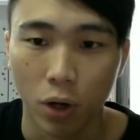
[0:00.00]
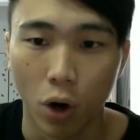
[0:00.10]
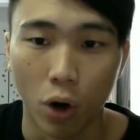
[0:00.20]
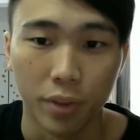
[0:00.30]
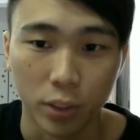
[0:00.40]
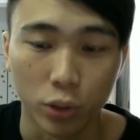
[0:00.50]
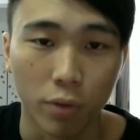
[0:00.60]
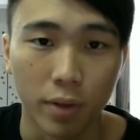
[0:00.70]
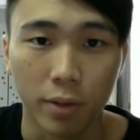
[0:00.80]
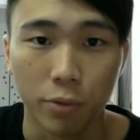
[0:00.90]
or
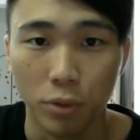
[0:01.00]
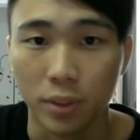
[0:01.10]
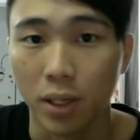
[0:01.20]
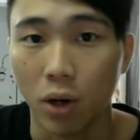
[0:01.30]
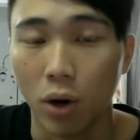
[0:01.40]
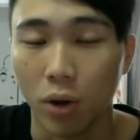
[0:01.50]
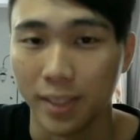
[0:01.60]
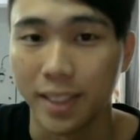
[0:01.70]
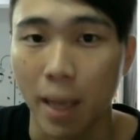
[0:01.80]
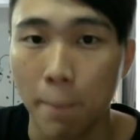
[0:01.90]
dissolving runes on
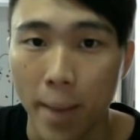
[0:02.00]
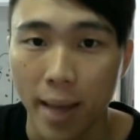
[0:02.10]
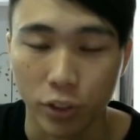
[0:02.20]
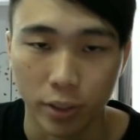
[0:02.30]
a second batch